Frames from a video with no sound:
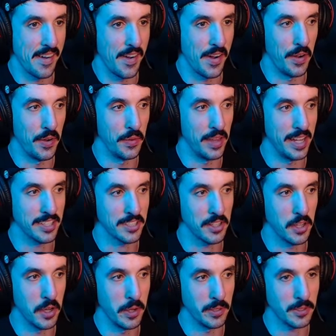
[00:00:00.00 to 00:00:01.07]
Oh, that's
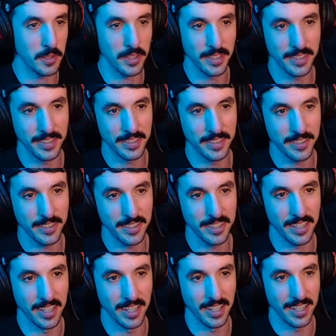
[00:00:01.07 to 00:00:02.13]
close.
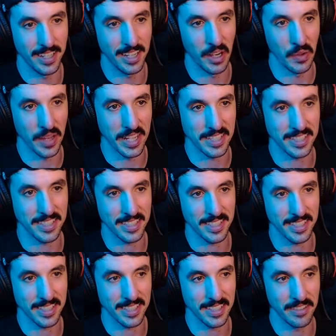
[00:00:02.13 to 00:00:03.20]
Oh,
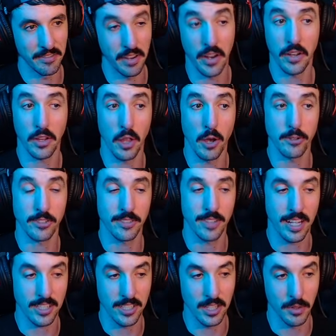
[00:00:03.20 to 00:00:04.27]
that's very close.
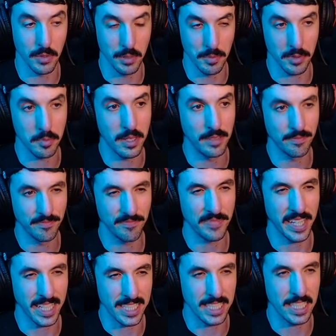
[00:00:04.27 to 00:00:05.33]
That's in the room with me.
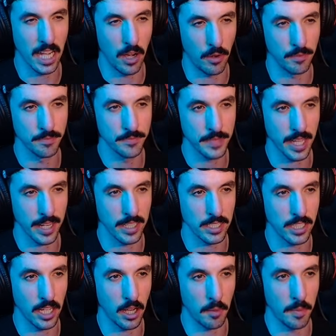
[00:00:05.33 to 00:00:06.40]
I can tell. I can
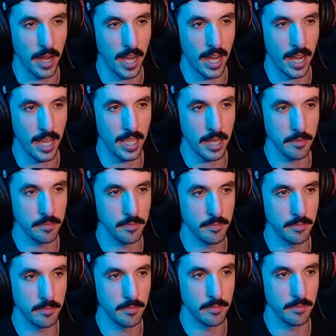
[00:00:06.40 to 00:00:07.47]
tell by, yep,
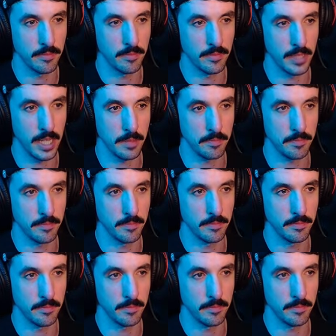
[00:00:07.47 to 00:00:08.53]
yep,
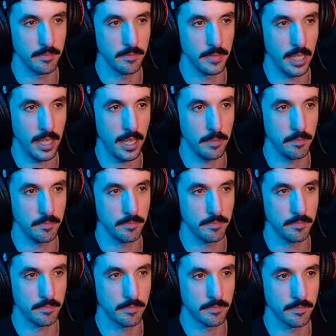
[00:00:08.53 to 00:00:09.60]
Yep.
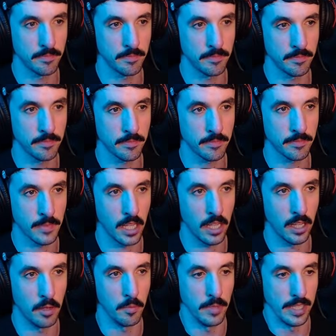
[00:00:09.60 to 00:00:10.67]

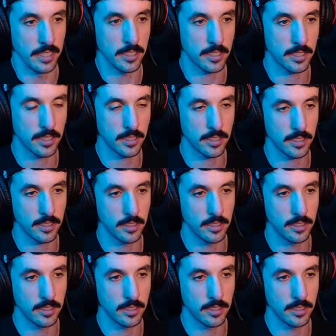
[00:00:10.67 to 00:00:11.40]
Hello, miss.